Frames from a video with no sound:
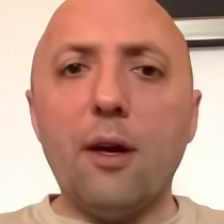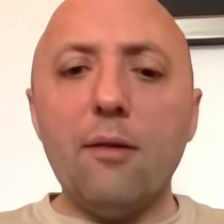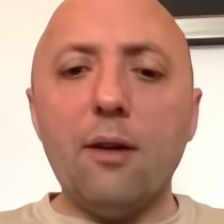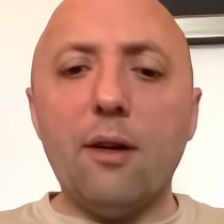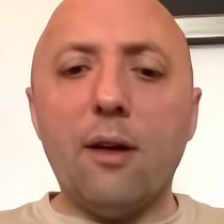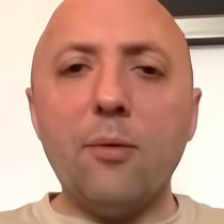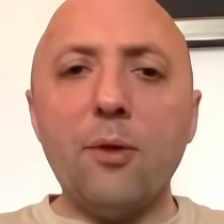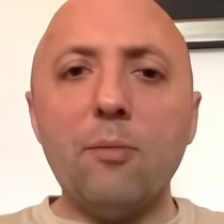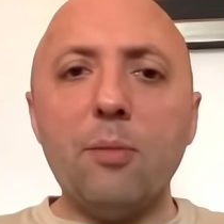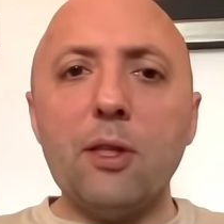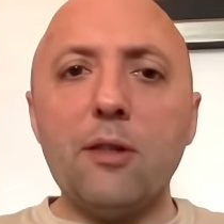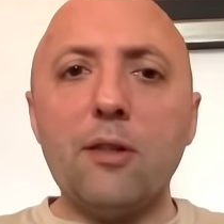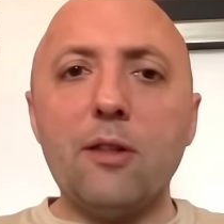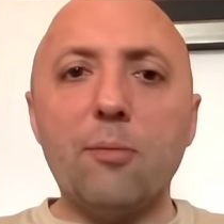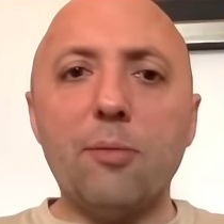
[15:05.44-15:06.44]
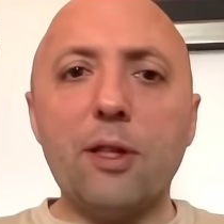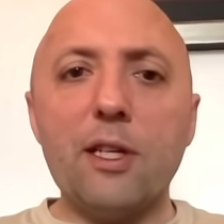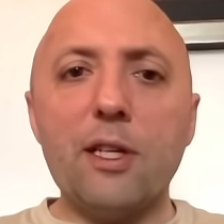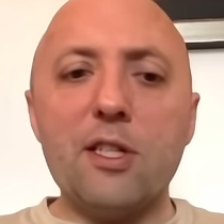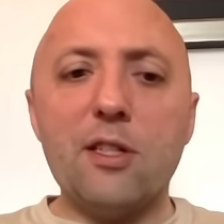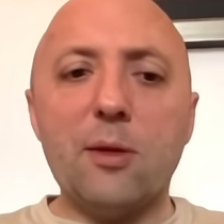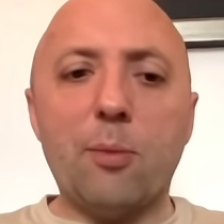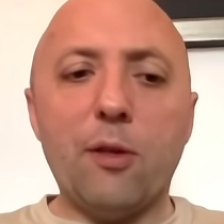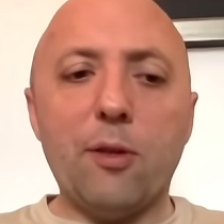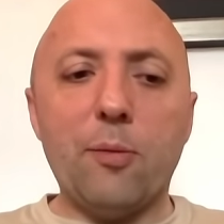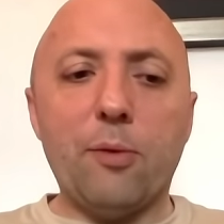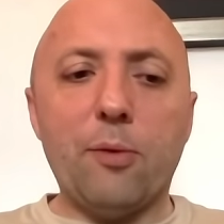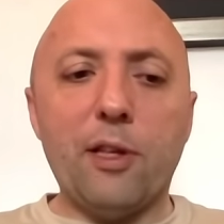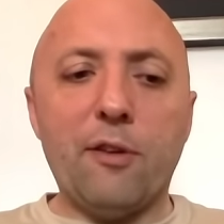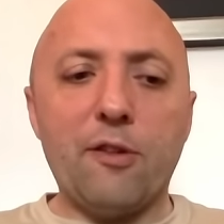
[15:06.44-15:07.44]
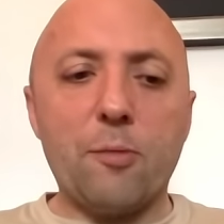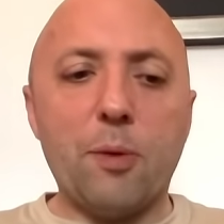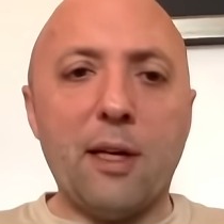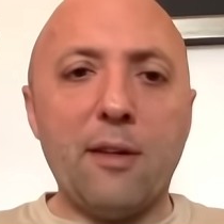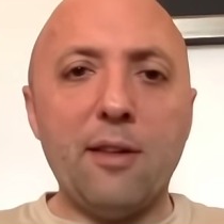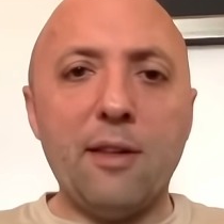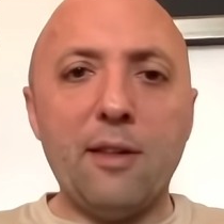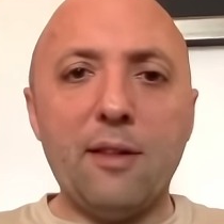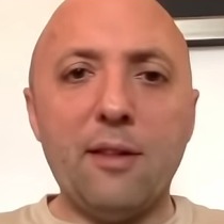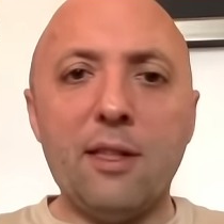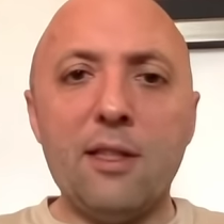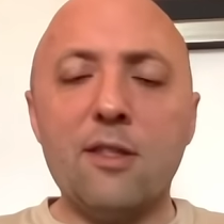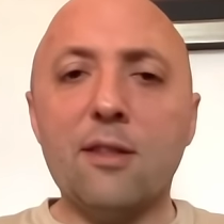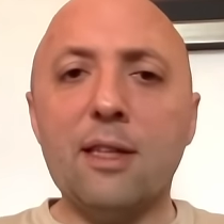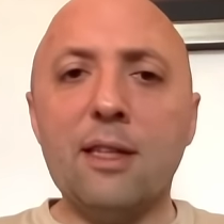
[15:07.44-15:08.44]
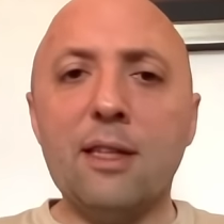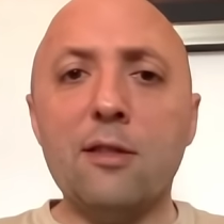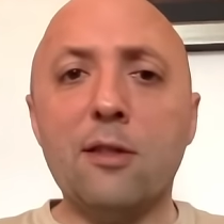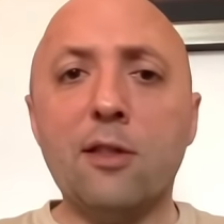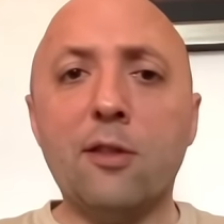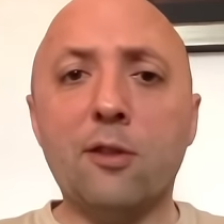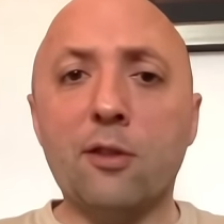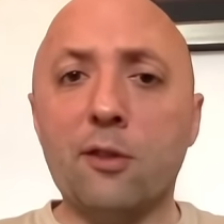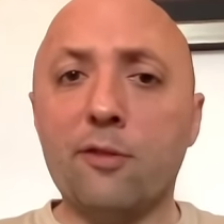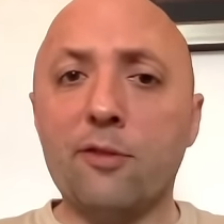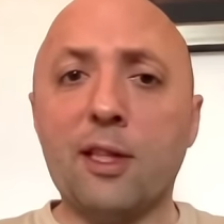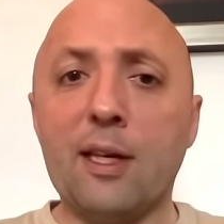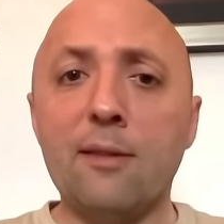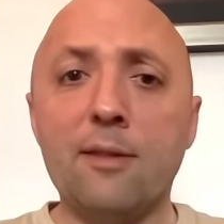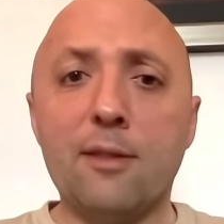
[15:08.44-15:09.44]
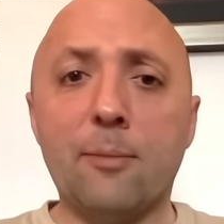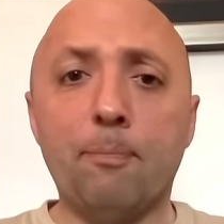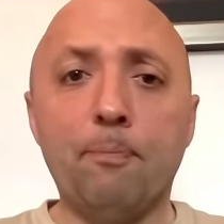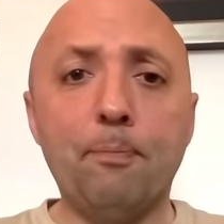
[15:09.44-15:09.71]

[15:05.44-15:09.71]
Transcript: I wouldn't be complacent about the playoffs, but I think Leeds are easily good enough to get into them.